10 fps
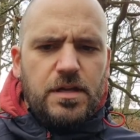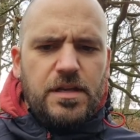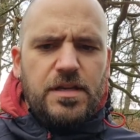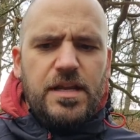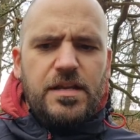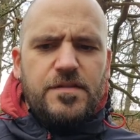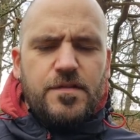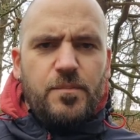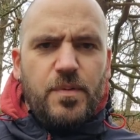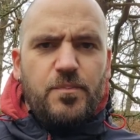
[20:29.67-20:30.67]
it needed
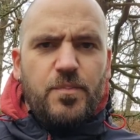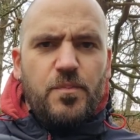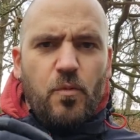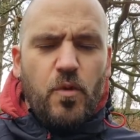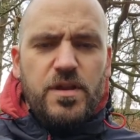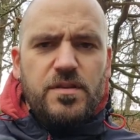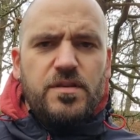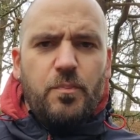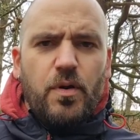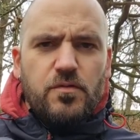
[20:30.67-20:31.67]
to be
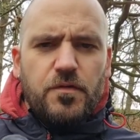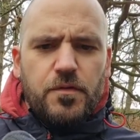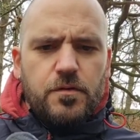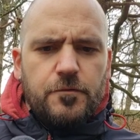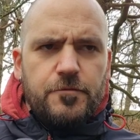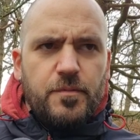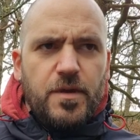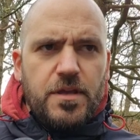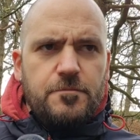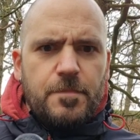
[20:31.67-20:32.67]
windproof for
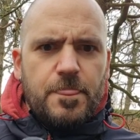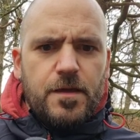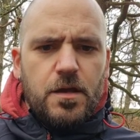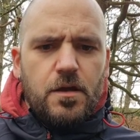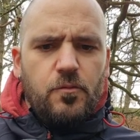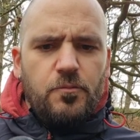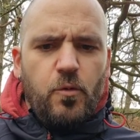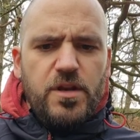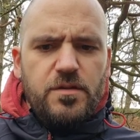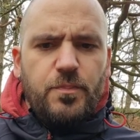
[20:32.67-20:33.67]
me,
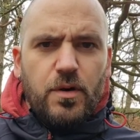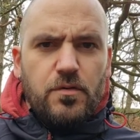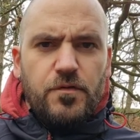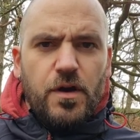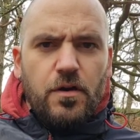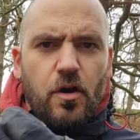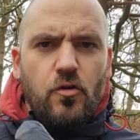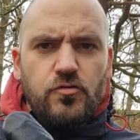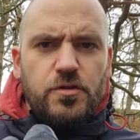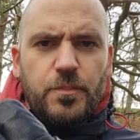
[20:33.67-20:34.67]
windproof and
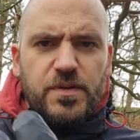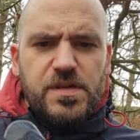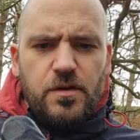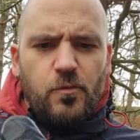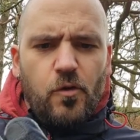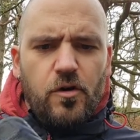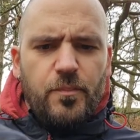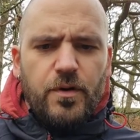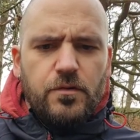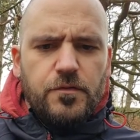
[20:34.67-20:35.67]
100%
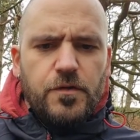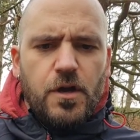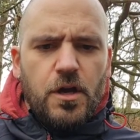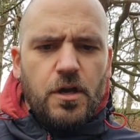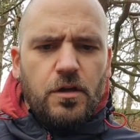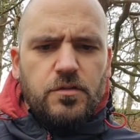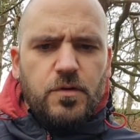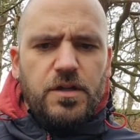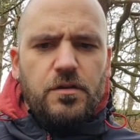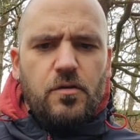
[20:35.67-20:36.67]
waterproof, because
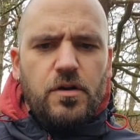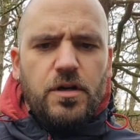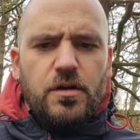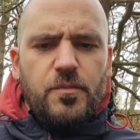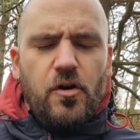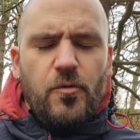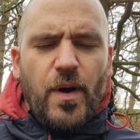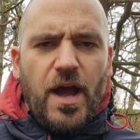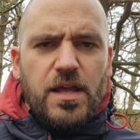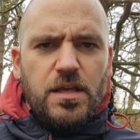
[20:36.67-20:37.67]
when you're going on a
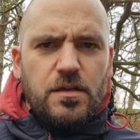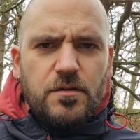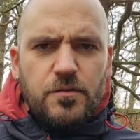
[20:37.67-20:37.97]
motorbike,